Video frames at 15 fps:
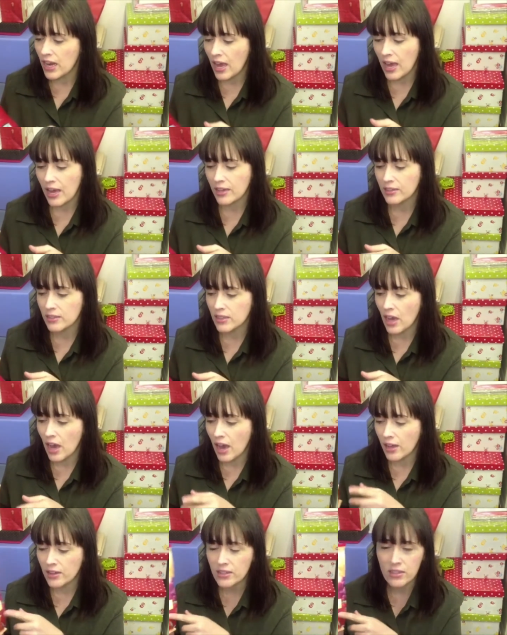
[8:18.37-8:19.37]
and
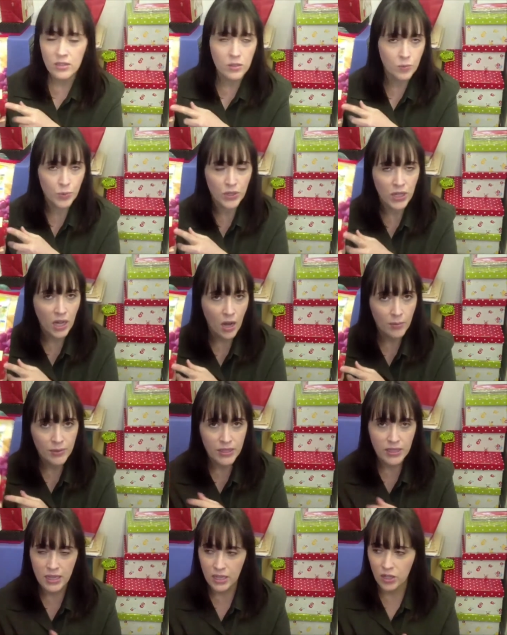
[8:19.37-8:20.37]
this is a pretty
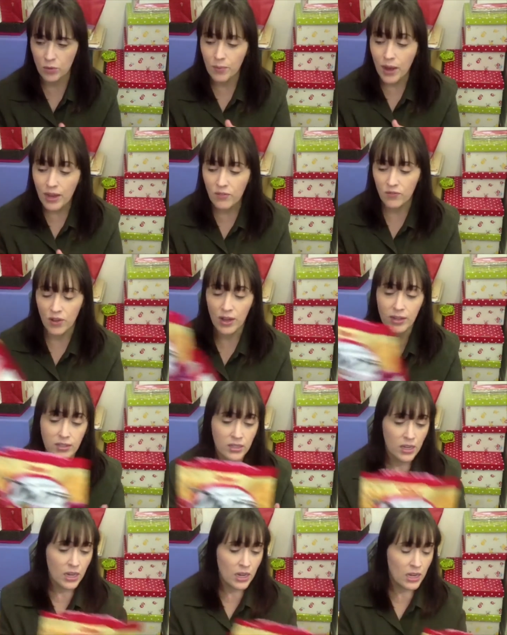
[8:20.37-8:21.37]
common thing you might find
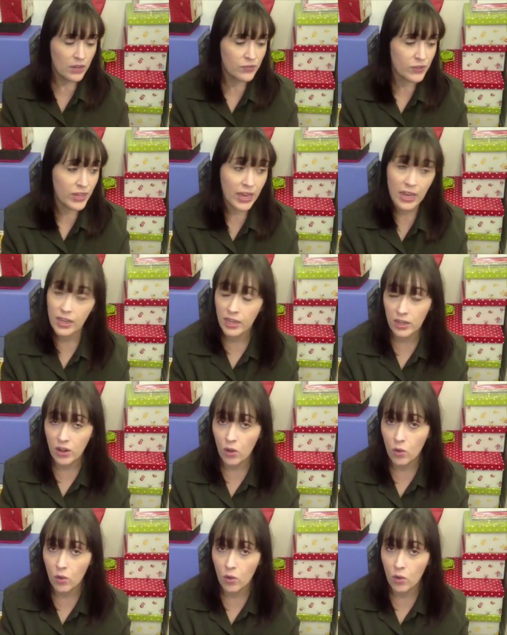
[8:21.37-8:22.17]
if you can't get